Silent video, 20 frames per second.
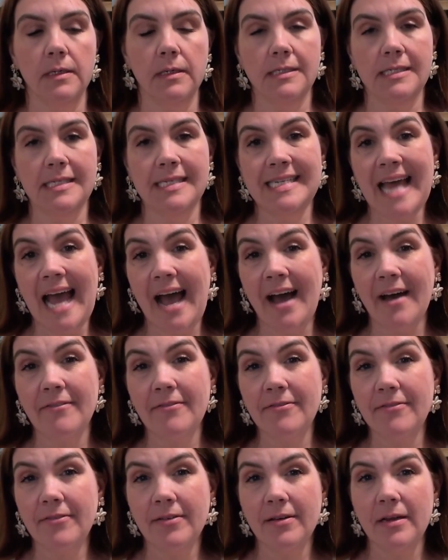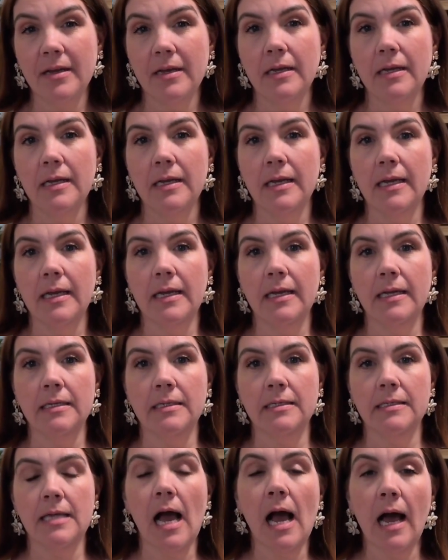staff
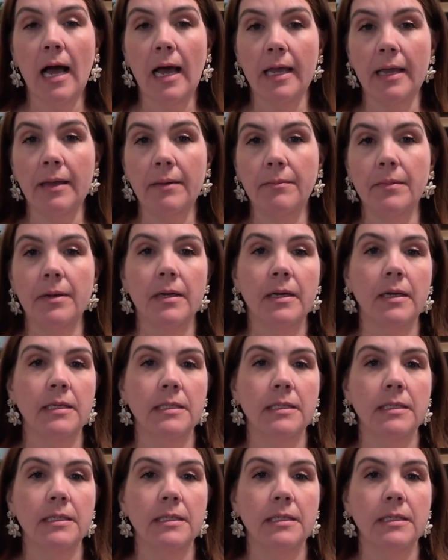and time